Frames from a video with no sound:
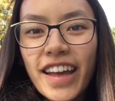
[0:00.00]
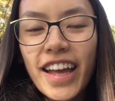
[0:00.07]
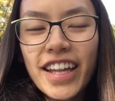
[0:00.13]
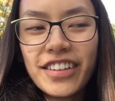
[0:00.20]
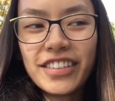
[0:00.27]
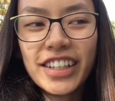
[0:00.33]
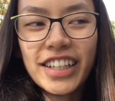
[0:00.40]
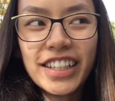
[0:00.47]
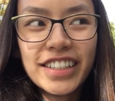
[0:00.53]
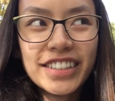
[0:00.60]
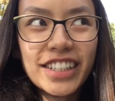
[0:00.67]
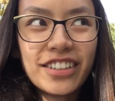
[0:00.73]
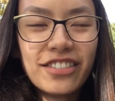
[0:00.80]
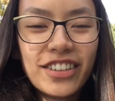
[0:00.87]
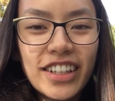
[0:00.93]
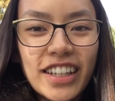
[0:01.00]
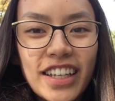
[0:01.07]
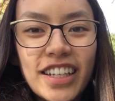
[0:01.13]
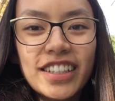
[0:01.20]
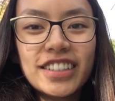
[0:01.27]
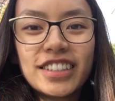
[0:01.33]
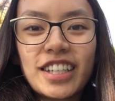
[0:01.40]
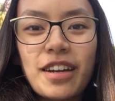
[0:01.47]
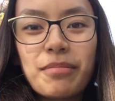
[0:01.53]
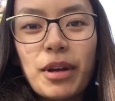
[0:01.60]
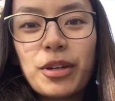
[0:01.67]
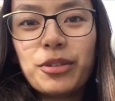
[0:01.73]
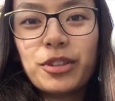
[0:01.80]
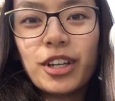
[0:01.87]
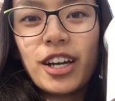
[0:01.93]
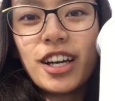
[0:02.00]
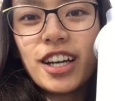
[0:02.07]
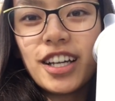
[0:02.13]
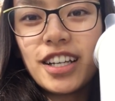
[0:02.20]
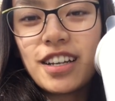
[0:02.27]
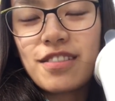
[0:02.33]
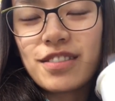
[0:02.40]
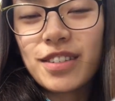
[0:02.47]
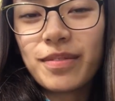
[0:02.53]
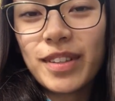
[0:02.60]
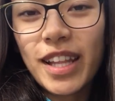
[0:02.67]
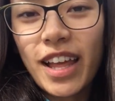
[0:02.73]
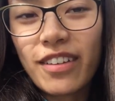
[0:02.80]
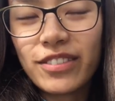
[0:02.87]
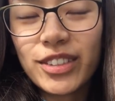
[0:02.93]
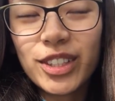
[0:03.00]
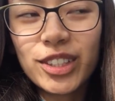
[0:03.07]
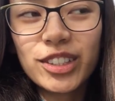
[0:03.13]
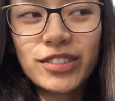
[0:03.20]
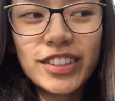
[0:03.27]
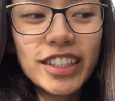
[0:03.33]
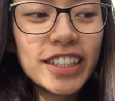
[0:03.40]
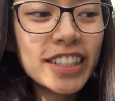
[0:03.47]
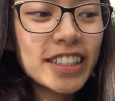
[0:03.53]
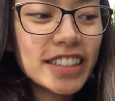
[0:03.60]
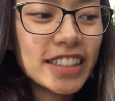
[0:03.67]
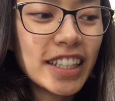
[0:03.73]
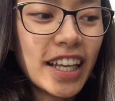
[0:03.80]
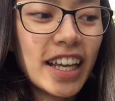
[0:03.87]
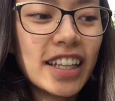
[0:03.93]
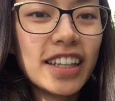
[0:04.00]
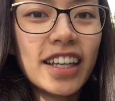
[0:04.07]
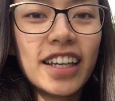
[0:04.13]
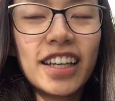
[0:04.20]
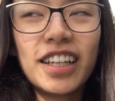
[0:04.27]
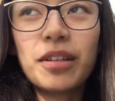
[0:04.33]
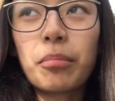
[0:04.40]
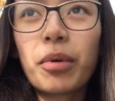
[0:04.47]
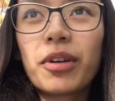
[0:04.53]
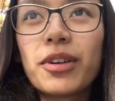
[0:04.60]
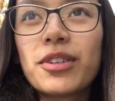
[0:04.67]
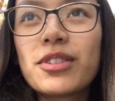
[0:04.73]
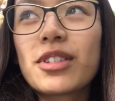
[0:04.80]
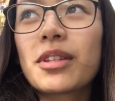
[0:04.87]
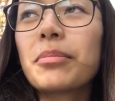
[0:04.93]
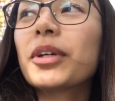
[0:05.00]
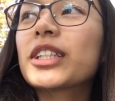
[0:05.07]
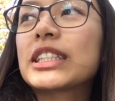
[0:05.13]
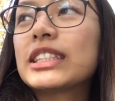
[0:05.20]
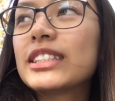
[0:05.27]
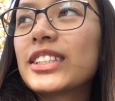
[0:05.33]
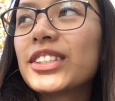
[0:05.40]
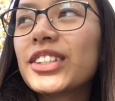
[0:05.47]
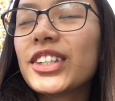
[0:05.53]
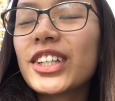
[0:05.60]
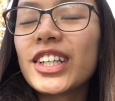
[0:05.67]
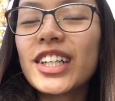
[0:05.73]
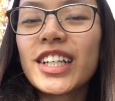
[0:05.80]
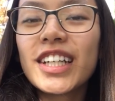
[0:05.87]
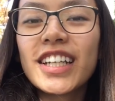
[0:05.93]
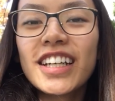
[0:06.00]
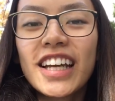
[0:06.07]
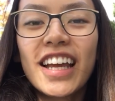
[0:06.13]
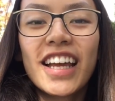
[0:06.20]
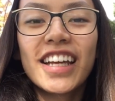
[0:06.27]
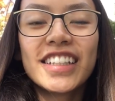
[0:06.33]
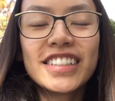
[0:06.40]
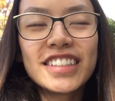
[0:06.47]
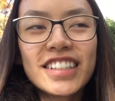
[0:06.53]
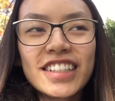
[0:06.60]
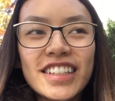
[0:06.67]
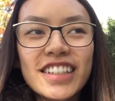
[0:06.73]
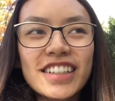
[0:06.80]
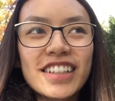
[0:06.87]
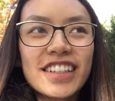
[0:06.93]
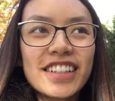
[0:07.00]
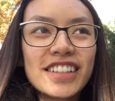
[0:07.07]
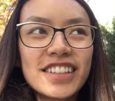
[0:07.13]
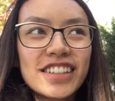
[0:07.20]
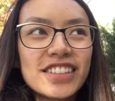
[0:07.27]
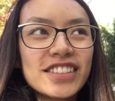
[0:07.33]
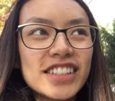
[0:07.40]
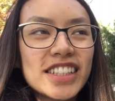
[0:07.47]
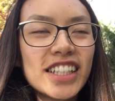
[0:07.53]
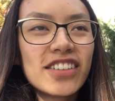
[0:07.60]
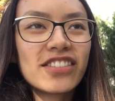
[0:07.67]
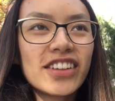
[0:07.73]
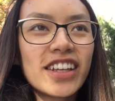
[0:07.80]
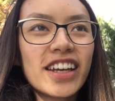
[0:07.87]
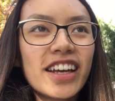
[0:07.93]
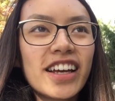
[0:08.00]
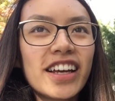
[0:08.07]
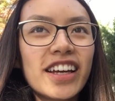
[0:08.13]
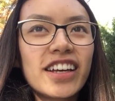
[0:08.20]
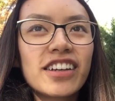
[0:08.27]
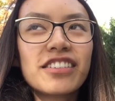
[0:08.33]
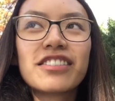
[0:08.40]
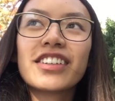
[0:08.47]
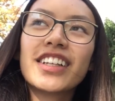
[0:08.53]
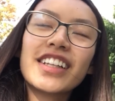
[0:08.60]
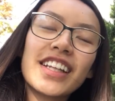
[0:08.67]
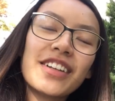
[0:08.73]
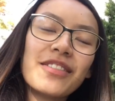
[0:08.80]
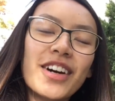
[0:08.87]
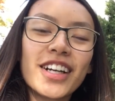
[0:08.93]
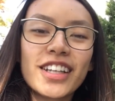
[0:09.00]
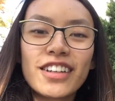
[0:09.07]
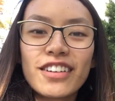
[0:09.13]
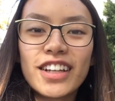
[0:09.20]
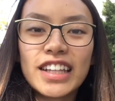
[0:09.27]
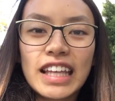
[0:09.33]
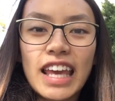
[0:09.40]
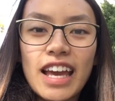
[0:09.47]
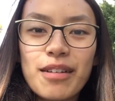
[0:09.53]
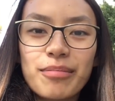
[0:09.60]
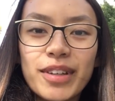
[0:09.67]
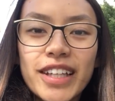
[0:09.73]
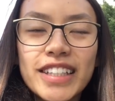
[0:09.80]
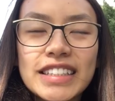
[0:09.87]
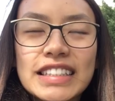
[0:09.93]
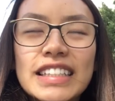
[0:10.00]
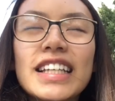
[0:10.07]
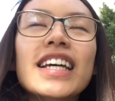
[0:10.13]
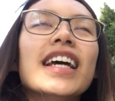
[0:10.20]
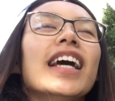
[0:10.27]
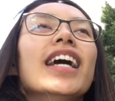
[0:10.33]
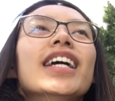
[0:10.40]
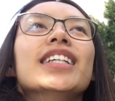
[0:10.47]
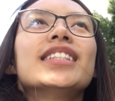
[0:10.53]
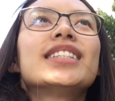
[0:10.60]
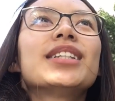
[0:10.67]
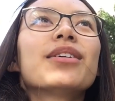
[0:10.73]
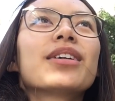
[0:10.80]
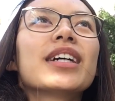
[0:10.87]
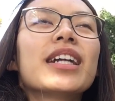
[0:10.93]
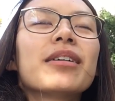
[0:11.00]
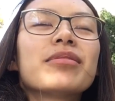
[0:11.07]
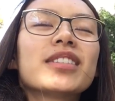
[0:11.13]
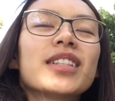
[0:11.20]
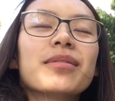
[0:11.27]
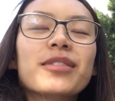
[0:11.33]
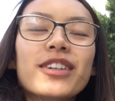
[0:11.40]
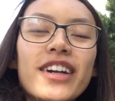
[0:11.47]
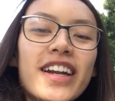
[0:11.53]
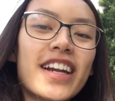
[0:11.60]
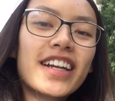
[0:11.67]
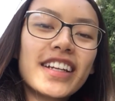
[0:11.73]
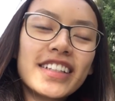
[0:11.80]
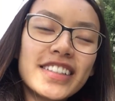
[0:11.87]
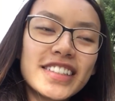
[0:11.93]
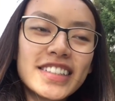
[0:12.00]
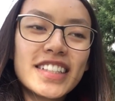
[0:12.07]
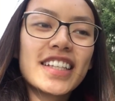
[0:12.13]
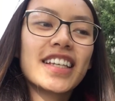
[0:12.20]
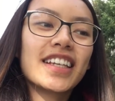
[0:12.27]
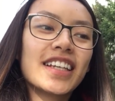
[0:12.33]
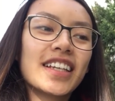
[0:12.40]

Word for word: Anyways, had a fun lunch, got my udon, have some leftovers, and then perused the bookstore, just looking at all the cute stuff they have, and then walking around the campus, soaking up some rays